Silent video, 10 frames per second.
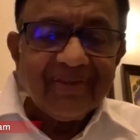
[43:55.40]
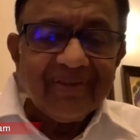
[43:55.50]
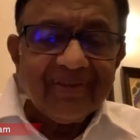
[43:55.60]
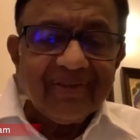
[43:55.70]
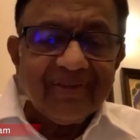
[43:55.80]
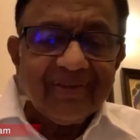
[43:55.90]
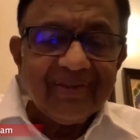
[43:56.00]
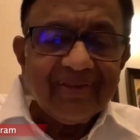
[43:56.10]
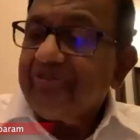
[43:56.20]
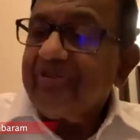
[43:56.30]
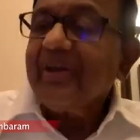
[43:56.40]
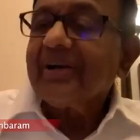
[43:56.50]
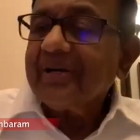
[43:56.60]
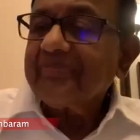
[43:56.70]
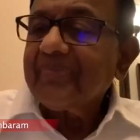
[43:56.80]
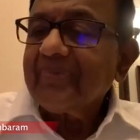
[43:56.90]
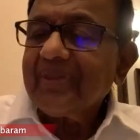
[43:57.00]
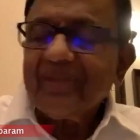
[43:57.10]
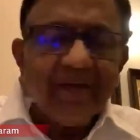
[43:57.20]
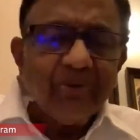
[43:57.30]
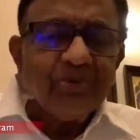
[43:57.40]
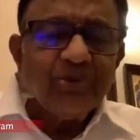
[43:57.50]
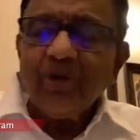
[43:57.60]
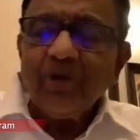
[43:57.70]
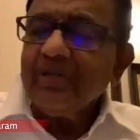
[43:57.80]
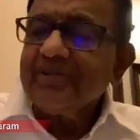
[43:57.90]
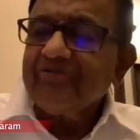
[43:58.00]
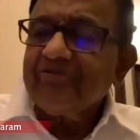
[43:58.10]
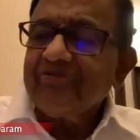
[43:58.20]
quality is fear, how do you call it a free